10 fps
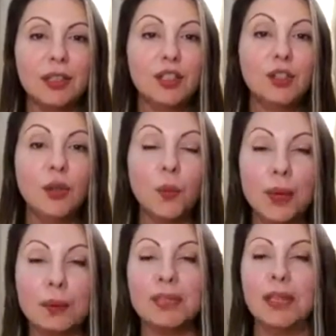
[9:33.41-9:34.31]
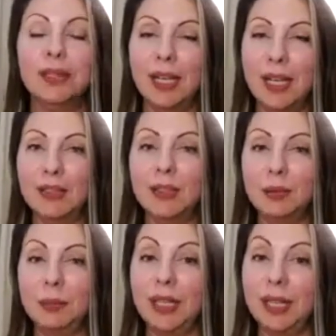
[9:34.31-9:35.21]
your website has
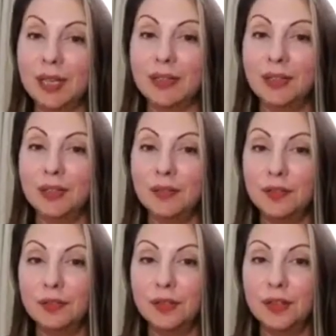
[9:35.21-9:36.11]
to be active.